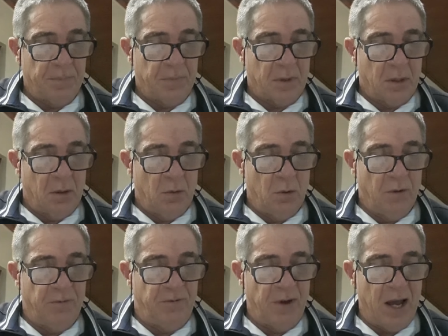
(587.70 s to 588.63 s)
with
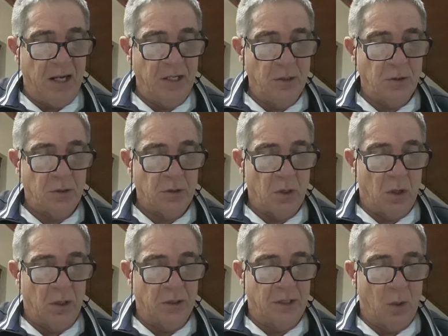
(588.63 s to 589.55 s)
values
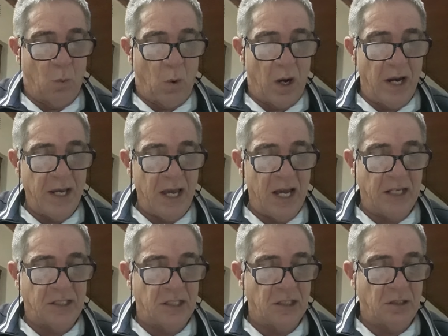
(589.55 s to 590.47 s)
on the
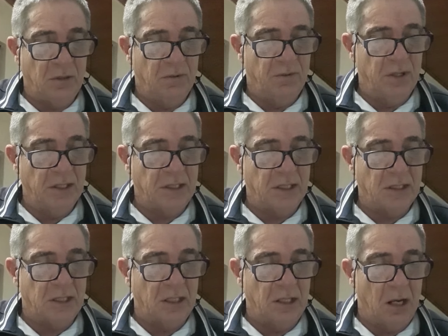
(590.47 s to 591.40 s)
y-axis versus the
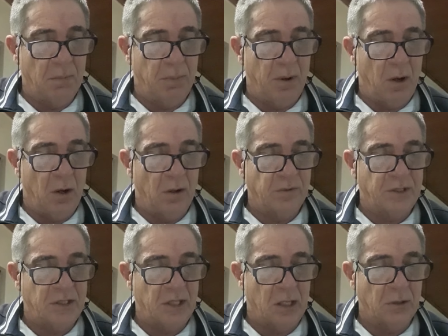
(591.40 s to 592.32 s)
number of
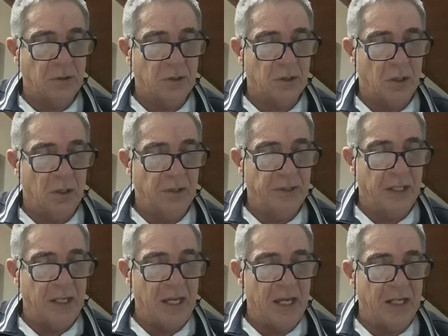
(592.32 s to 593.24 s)
cells on the
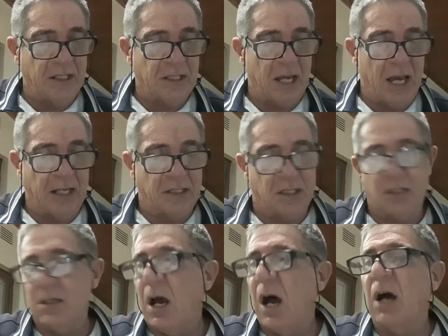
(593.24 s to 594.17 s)
x-axis.
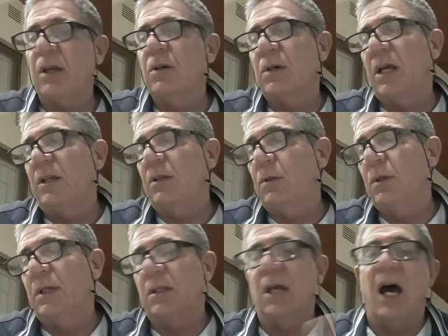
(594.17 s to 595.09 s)
You can do
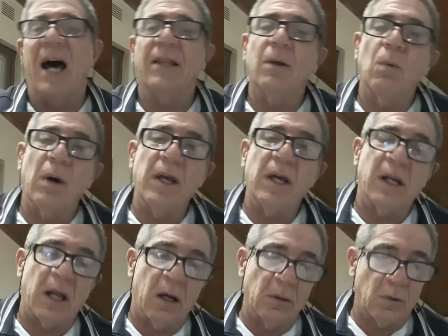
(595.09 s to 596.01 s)
it the other way
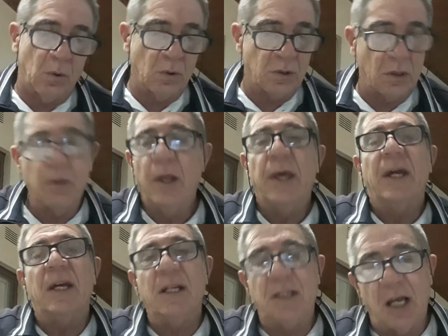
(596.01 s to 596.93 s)
around also.
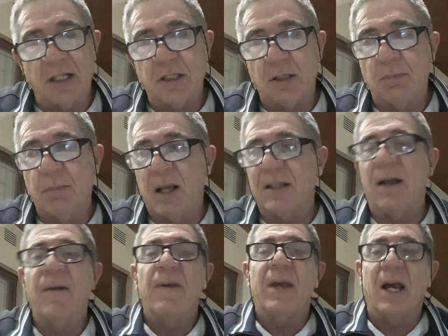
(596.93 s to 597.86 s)
It doesn't matter.
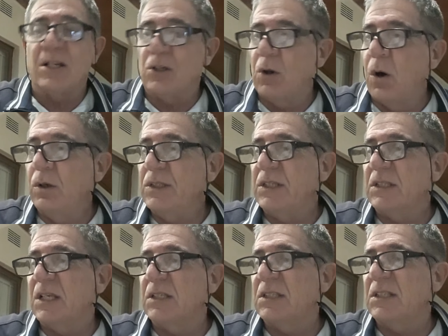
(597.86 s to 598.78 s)
As long as it's
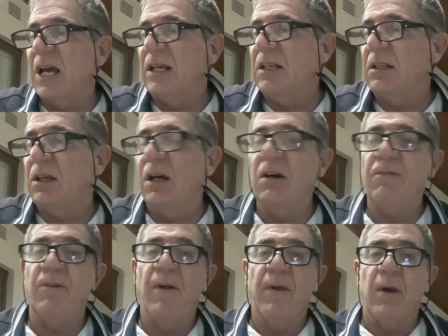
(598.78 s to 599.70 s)
a standard curve
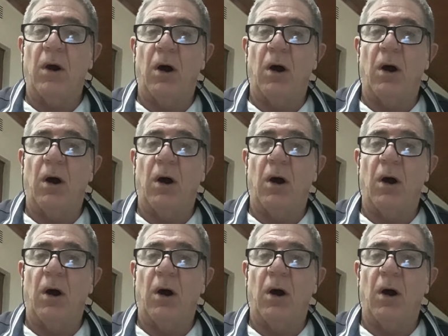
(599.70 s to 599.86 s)
of